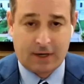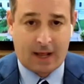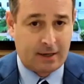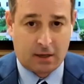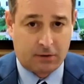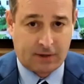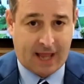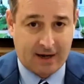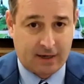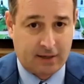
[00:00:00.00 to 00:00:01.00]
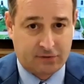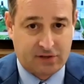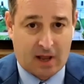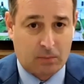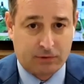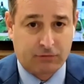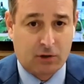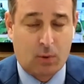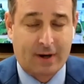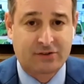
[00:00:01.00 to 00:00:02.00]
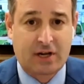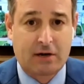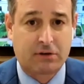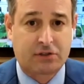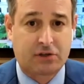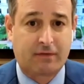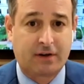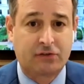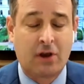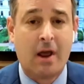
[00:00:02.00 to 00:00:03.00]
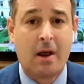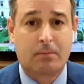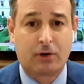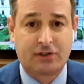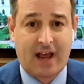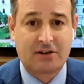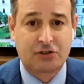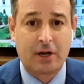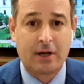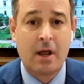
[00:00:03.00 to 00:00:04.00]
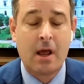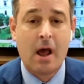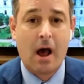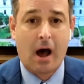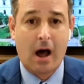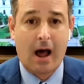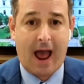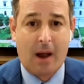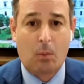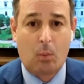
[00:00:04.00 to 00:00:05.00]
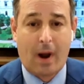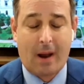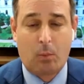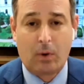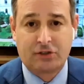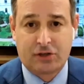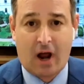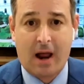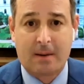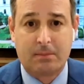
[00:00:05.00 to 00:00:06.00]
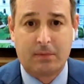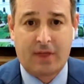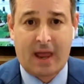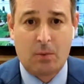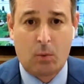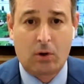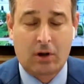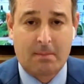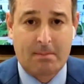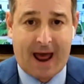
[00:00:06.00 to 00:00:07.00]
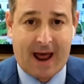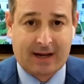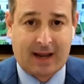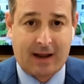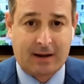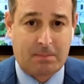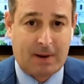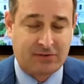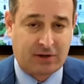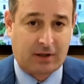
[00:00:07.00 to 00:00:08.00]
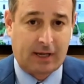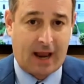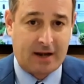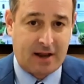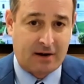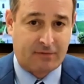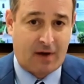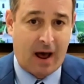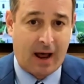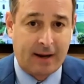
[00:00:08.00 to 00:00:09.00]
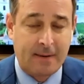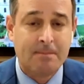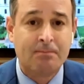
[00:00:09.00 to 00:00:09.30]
and any other candidates that would request Secret Service protection, at which time they will come back and basically identify